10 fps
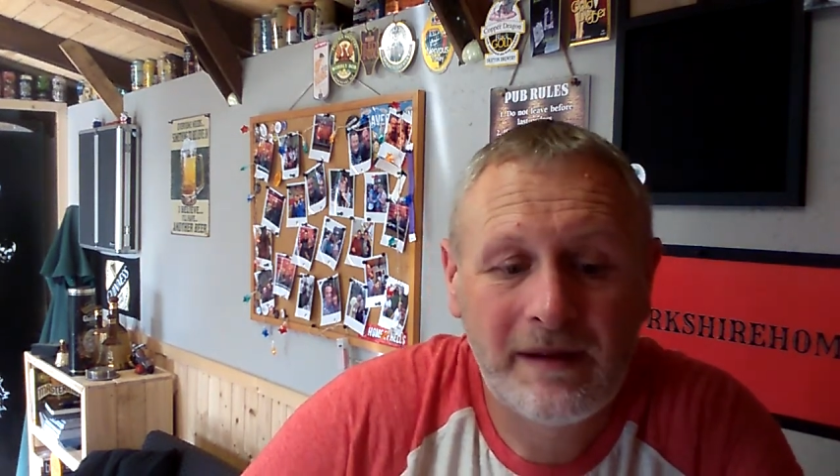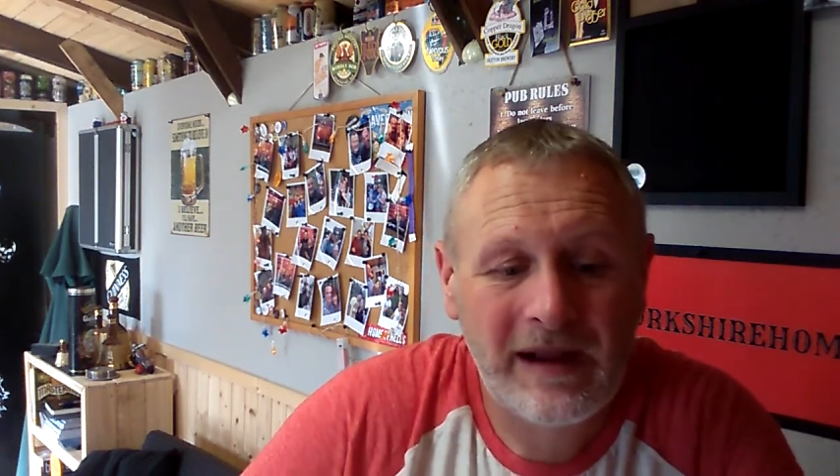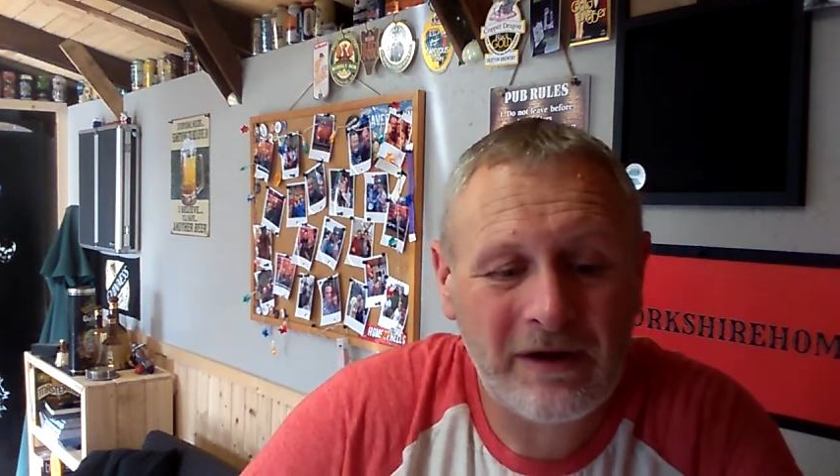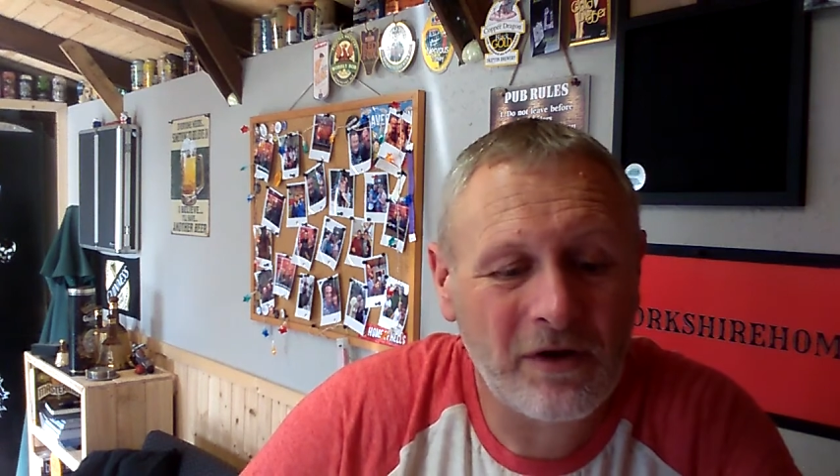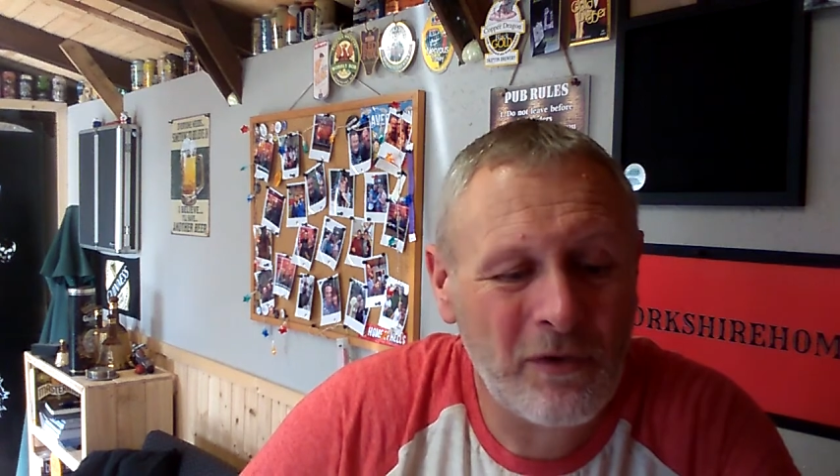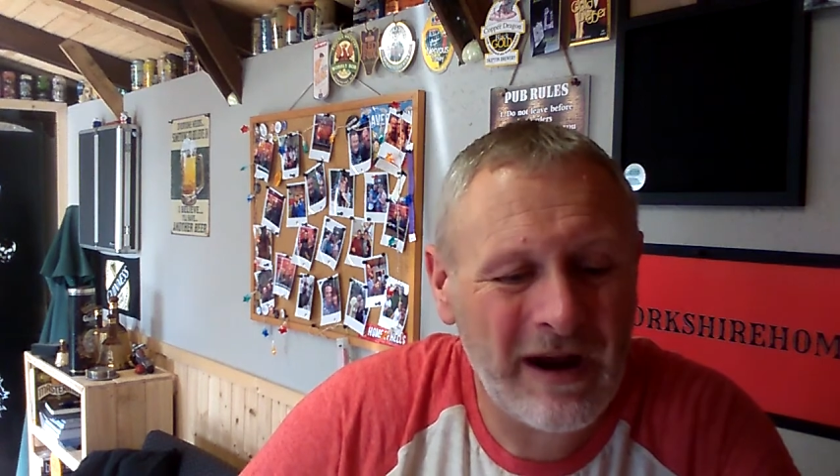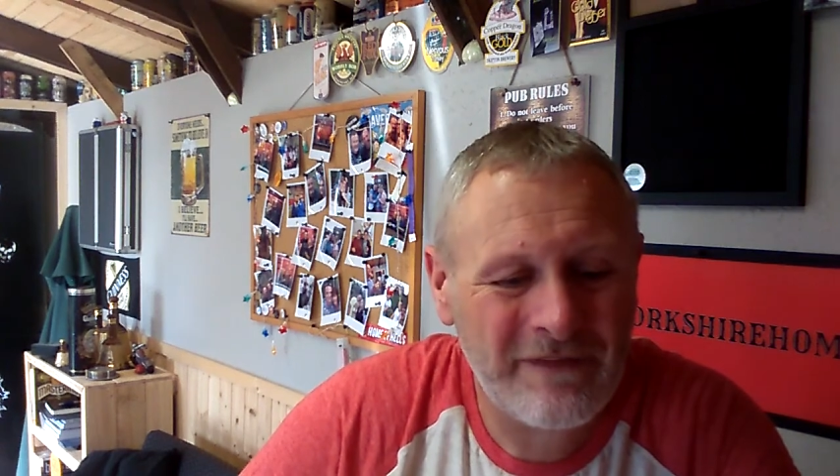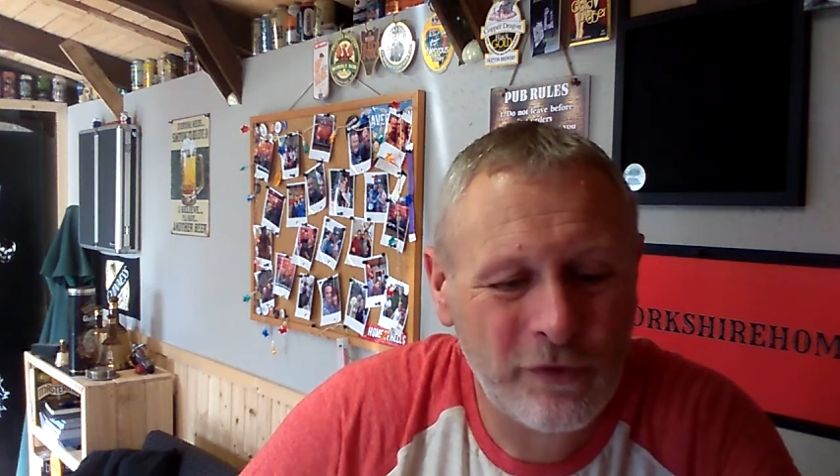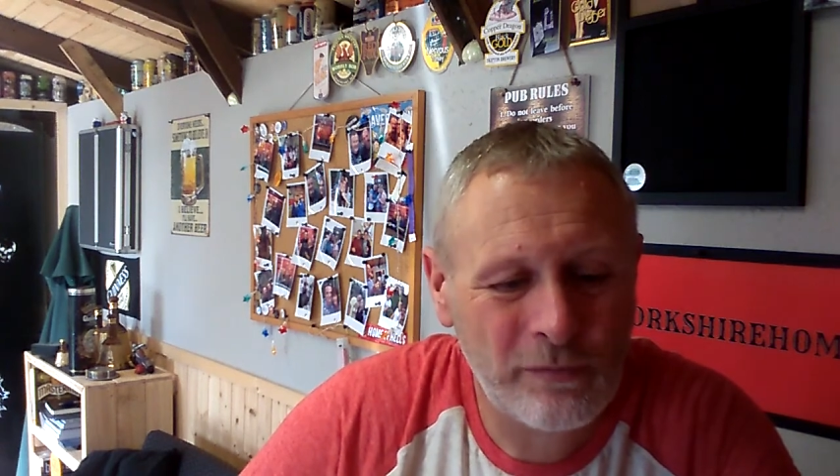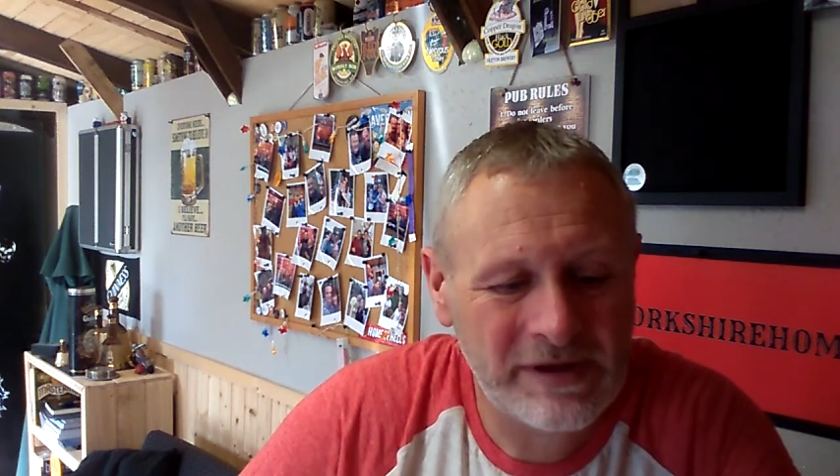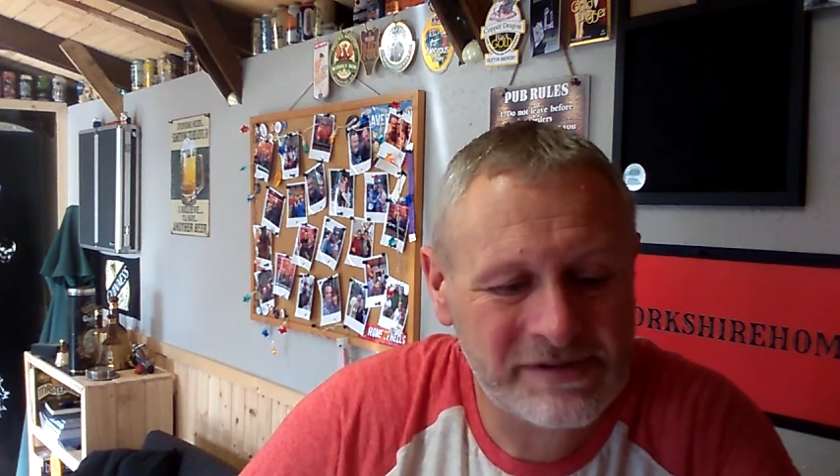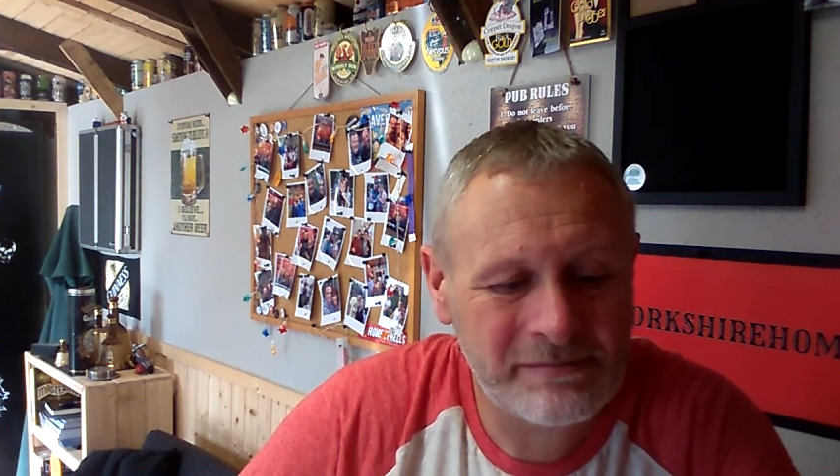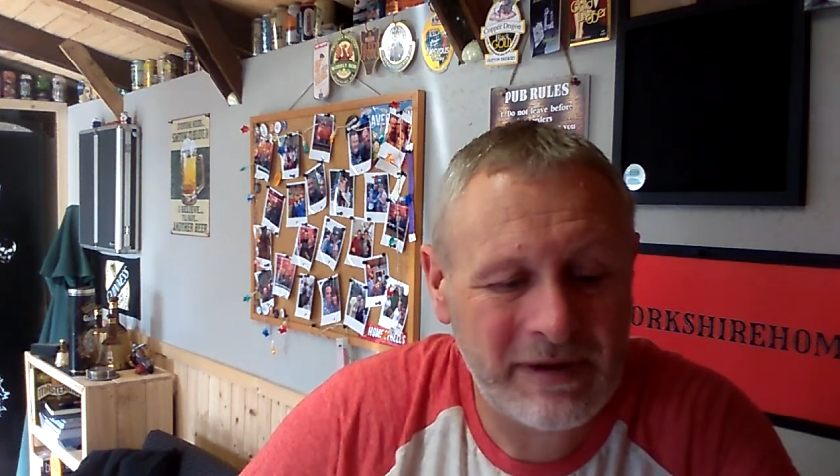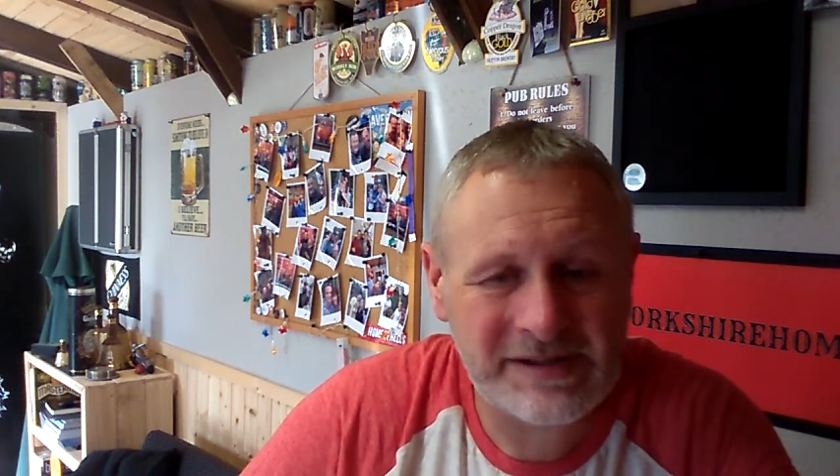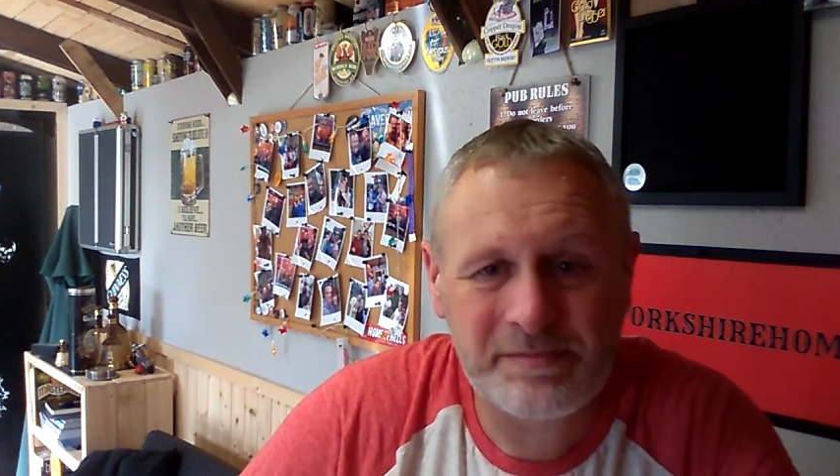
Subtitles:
got quite a few bits and bats,